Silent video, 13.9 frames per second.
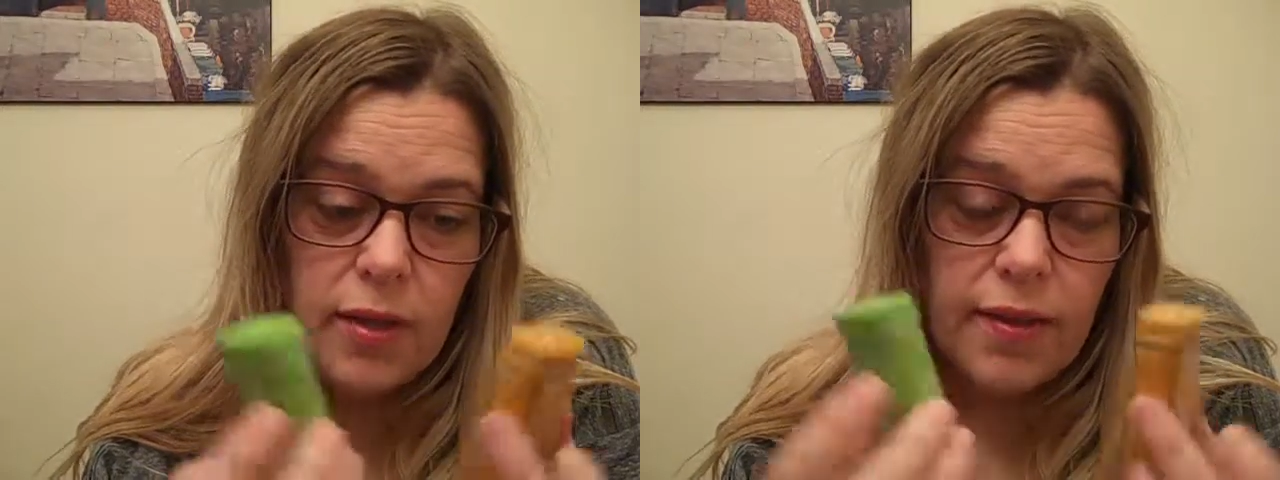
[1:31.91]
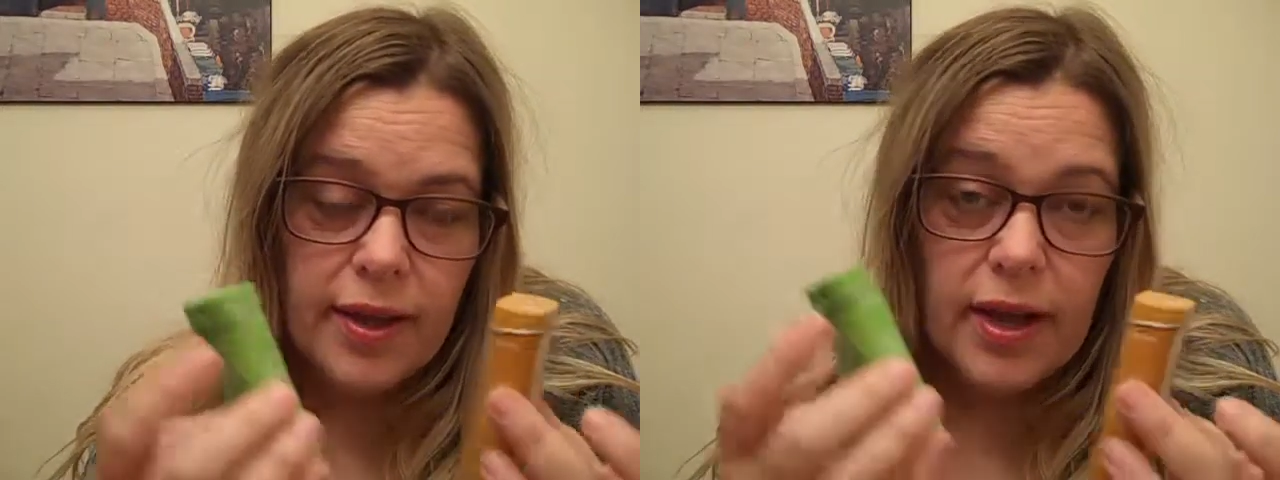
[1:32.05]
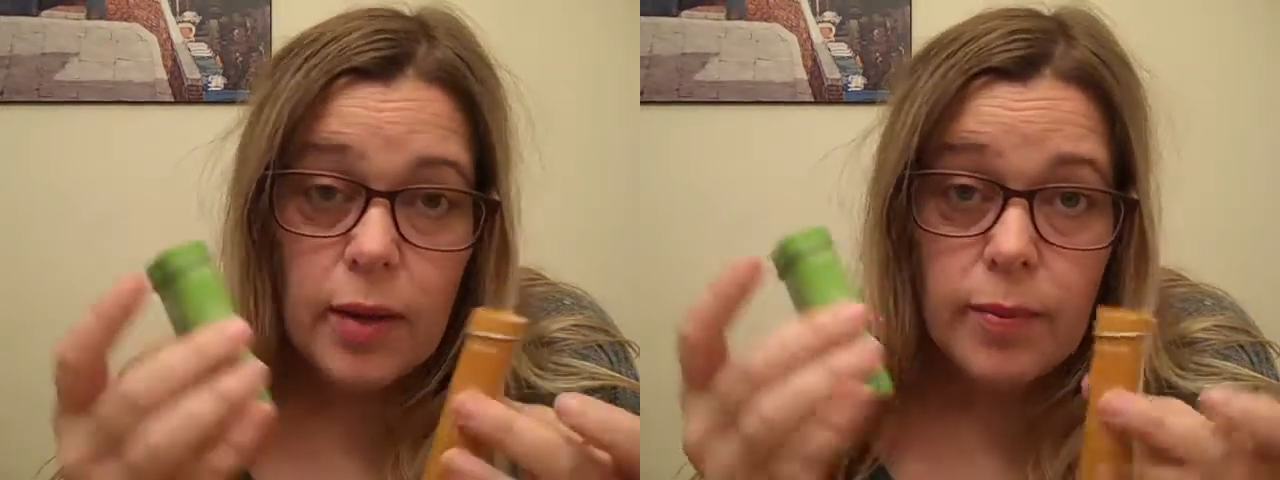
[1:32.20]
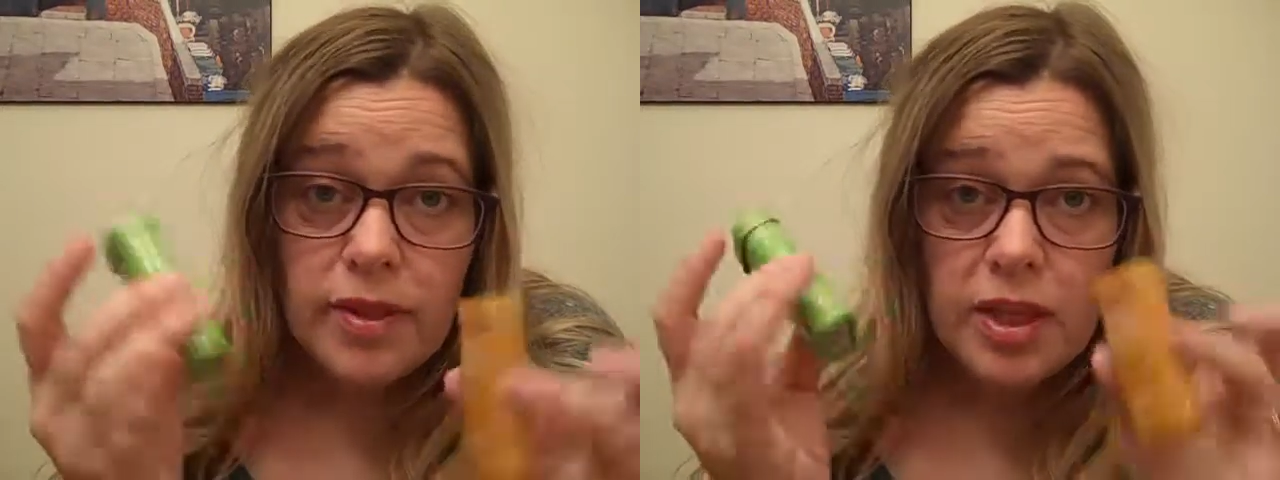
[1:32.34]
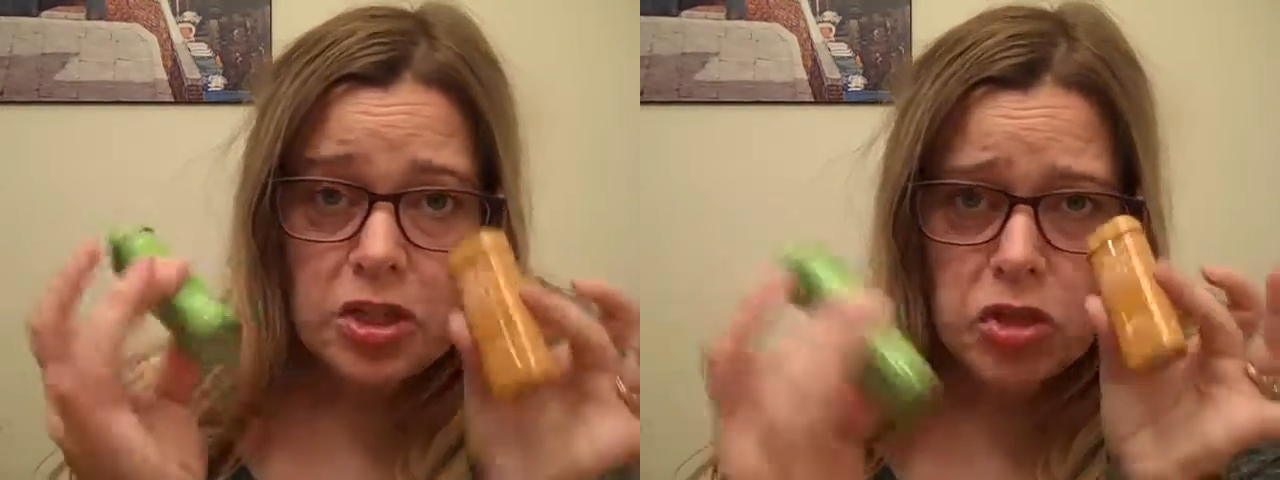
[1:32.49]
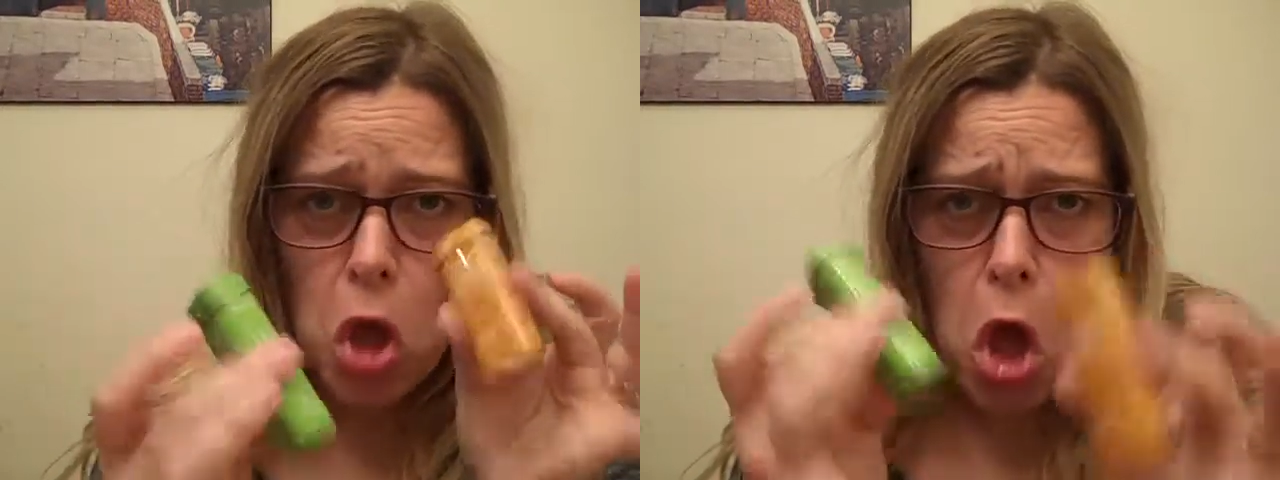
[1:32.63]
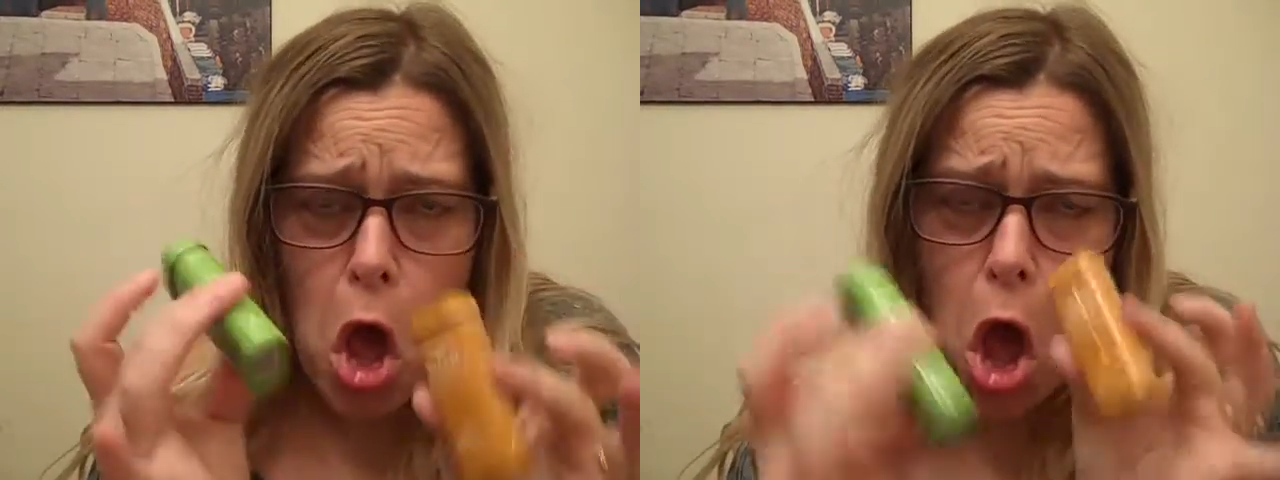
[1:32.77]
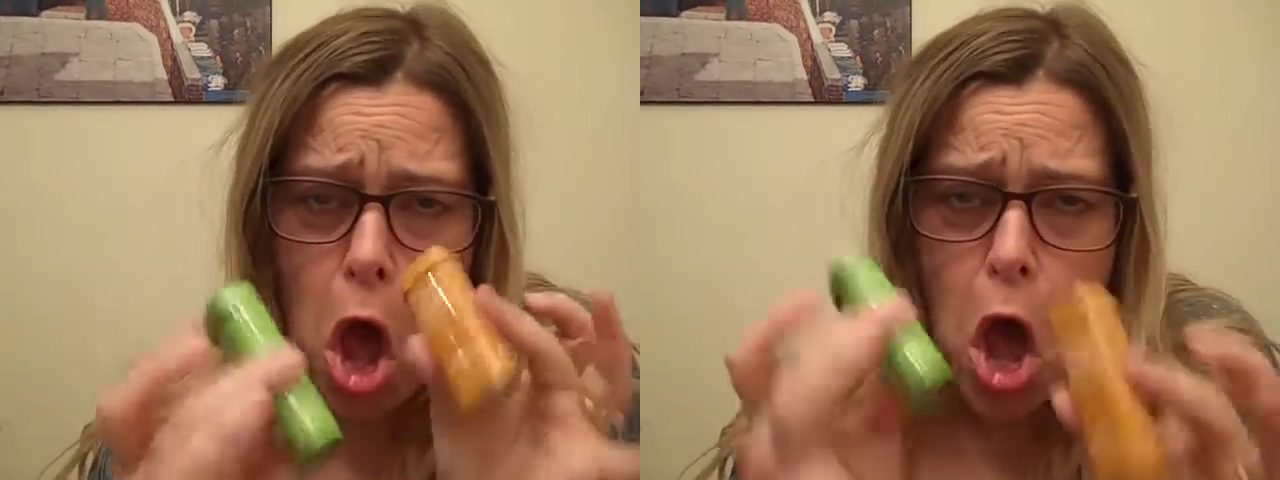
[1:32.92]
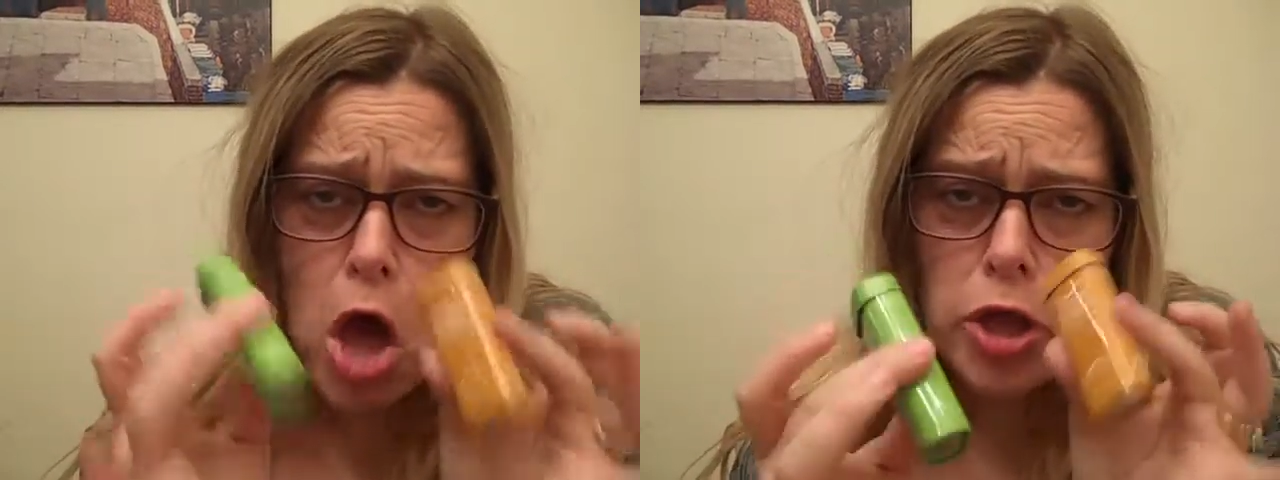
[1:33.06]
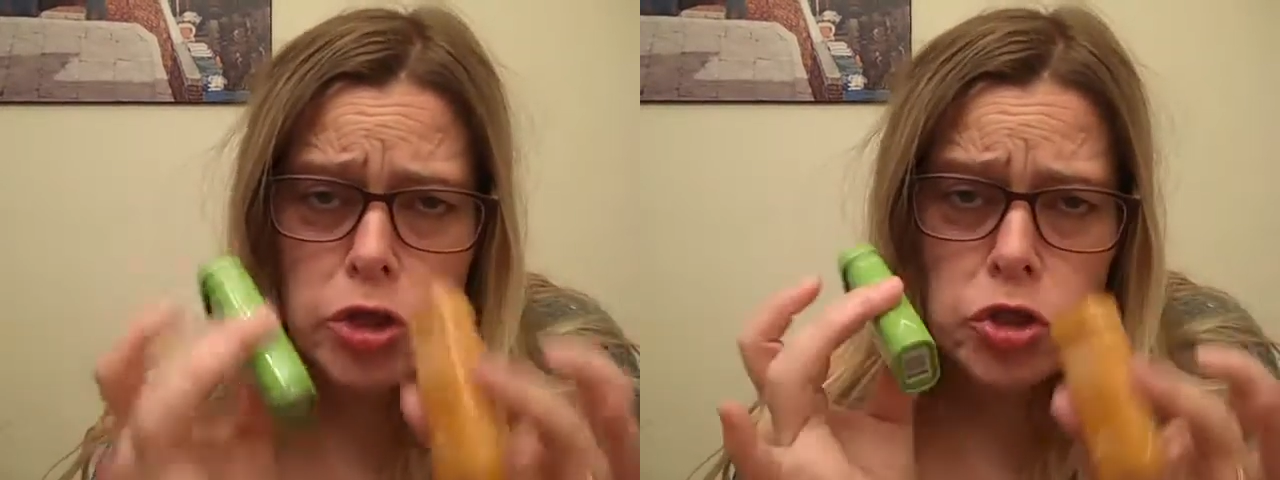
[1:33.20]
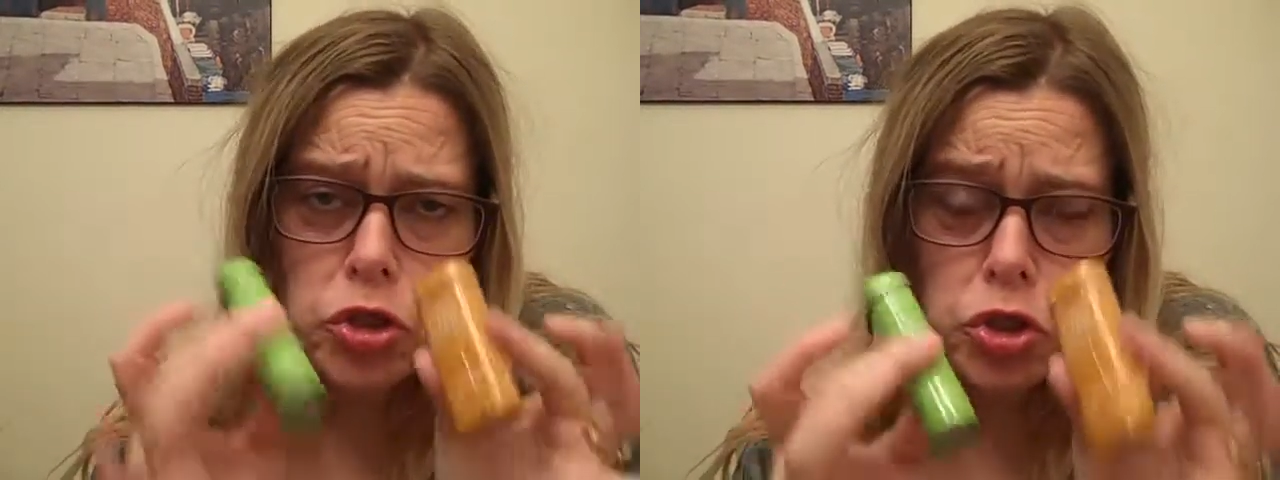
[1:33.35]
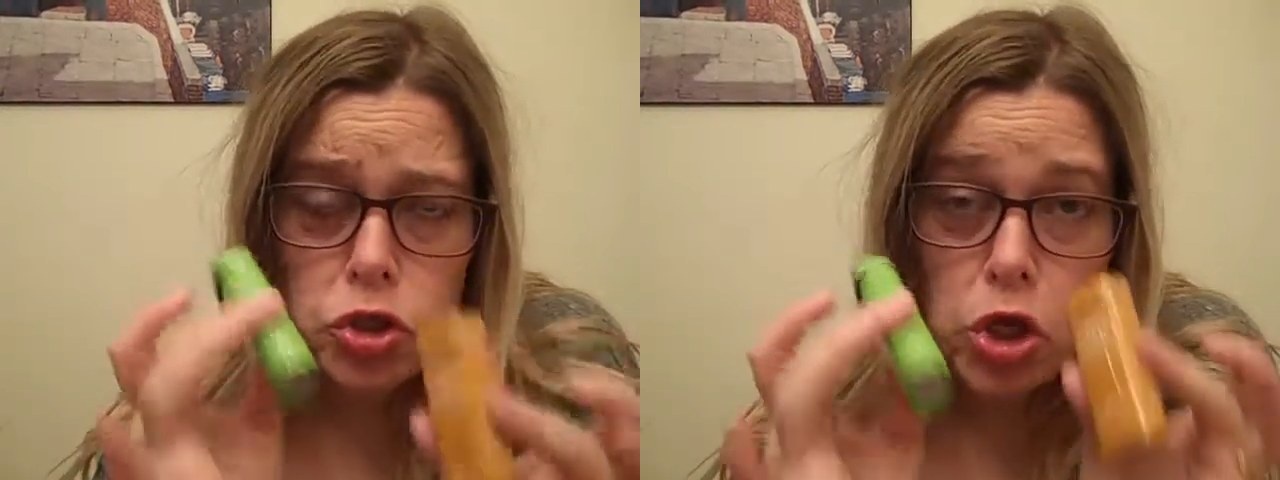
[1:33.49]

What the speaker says: They come in these handy